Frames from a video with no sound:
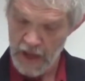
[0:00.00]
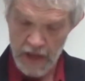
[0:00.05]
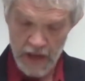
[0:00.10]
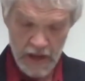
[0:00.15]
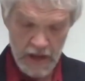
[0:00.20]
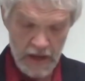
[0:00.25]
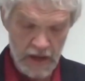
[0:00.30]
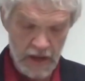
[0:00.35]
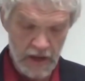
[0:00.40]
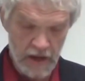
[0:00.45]

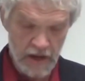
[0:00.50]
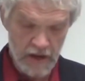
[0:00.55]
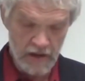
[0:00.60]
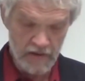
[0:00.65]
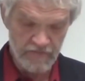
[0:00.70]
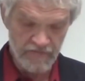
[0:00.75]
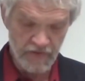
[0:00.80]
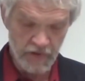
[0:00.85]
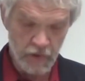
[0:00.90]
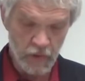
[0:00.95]

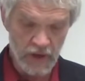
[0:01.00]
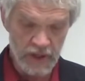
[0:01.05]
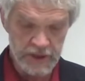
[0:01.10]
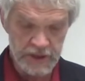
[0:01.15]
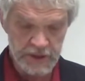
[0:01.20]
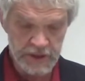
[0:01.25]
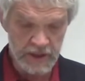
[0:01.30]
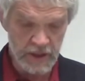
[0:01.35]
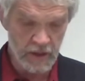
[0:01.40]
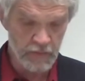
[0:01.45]
For
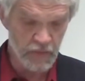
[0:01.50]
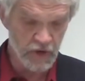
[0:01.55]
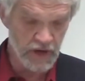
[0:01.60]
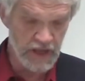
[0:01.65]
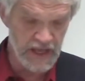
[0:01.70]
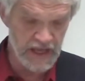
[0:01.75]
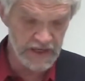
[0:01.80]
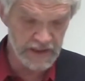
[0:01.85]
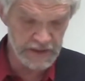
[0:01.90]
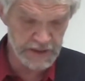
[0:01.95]
question number
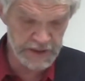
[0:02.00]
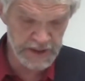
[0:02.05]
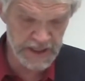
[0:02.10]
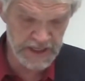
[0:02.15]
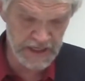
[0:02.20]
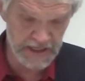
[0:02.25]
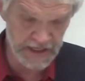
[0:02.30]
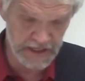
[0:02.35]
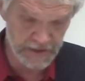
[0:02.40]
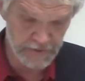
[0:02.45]

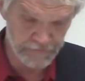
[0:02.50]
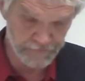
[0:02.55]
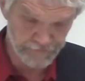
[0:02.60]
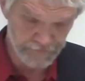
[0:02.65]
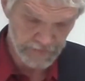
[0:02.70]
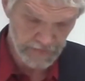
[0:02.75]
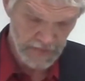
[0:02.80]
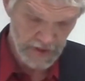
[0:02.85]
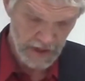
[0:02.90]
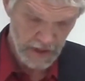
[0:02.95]
18,
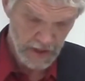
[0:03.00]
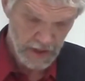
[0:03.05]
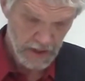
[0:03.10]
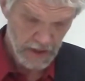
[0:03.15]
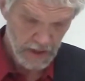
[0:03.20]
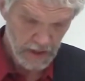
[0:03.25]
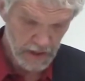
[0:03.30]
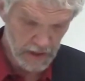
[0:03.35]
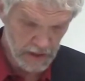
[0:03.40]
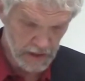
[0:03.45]

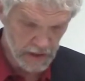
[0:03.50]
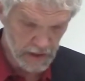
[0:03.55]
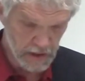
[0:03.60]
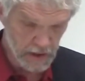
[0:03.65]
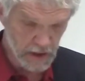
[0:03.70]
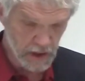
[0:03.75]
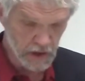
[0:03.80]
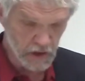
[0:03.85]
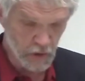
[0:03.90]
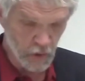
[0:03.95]

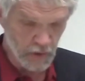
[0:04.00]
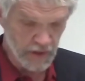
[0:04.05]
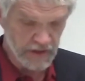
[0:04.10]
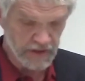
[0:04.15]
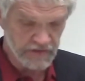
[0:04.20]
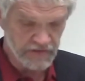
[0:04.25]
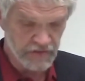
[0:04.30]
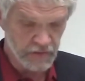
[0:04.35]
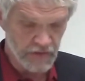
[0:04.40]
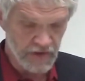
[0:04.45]

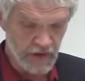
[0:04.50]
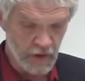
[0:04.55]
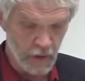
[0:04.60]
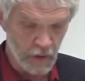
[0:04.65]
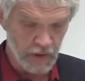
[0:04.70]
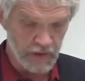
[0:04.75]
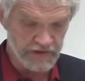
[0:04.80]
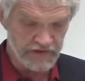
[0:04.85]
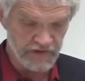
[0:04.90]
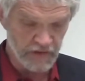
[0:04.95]
according to the
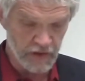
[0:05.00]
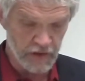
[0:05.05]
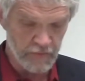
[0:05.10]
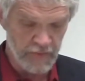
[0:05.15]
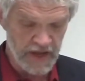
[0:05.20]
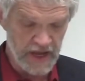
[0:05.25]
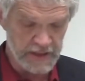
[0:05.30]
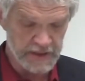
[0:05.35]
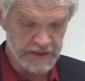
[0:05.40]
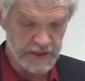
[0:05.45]
orator in
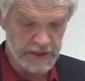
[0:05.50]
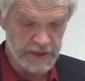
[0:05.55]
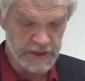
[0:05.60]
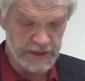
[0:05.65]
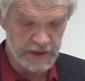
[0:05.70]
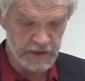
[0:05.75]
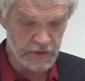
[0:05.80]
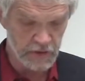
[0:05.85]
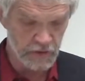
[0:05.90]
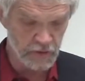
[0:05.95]
passage
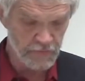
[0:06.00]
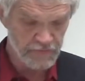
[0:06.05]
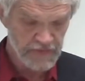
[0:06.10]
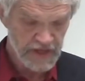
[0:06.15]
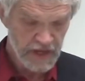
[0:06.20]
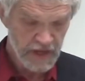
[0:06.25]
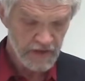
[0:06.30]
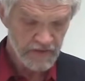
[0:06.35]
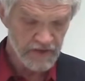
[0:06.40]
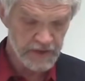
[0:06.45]
2,
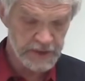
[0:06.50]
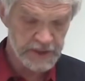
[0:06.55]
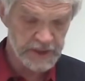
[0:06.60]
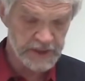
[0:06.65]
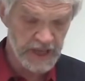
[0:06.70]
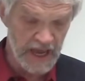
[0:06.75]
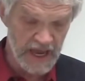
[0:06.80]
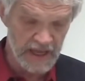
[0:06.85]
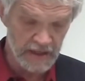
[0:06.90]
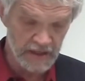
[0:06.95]
the
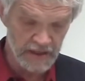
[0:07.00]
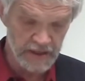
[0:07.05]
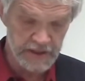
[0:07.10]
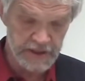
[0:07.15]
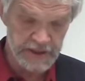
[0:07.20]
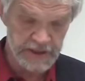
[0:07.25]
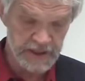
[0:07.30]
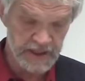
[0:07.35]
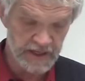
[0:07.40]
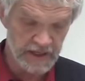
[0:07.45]

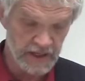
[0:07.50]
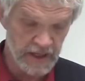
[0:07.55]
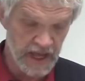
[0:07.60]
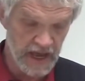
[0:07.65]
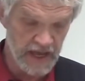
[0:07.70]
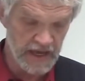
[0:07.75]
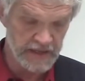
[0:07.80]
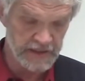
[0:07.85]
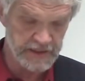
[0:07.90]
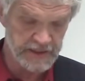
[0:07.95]
silence in
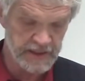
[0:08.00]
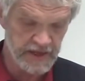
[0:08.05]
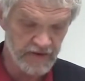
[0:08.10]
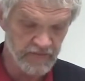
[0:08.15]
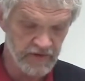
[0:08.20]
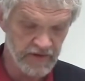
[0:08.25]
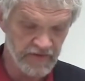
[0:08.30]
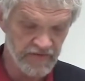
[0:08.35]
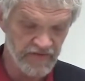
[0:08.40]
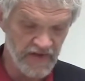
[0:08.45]
line
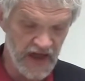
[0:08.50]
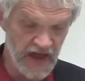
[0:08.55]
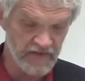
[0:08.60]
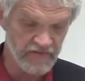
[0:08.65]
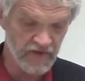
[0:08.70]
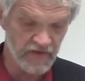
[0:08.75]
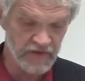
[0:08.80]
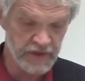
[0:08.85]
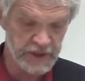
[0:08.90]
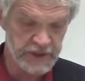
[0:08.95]

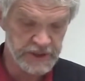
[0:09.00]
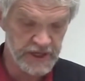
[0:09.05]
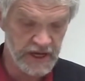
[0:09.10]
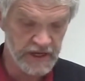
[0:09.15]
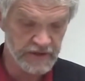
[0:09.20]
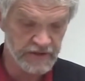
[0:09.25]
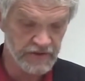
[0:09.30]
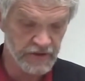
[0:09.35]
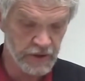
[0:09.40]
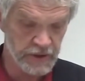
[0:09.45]
75 of the
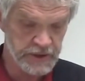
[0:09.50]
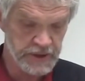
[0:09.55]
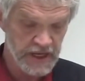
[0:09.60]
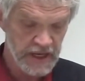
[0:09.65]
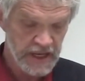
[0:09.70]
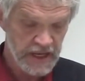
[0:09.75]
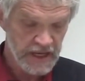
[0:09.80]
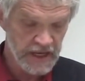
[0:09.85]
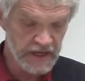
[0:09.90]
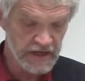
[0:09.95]
senators
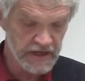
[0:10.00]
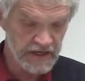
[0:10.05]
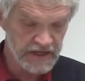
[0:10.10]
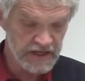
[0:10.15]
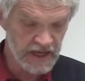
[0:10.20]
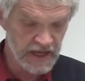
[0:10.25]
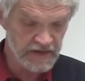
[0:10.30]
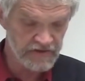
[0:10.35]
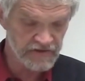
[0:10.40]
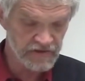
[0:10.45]

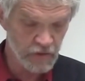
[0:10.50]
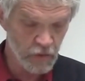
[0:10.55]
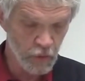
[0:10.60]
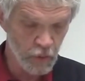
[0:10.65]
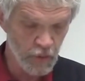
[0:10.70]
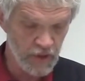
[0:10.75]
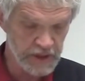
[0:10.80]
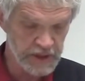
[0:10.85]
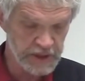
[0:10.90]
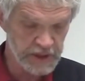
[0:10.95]
indicates
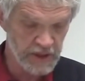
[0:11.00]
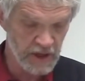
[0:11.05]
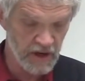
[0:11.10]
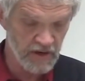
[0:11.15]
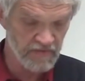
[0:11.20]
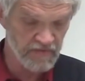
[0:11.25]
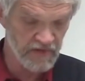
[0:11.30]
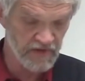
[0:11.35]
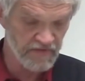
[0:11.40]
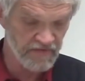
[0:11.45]
which
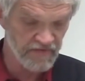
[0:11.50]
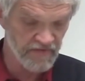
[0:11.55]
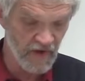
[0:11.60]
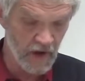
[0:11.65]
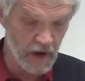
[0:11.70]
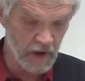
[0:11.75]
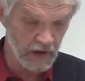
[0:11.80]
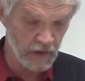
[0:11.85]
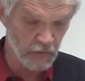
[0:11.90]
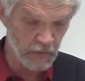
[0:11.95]
of the
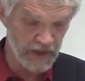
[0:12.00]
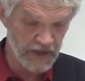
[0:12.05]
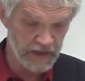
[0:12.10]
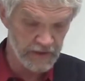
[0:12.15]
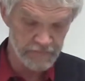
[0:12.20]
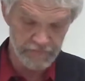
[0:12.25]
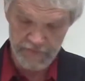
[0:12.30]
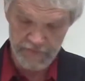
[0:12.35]
following?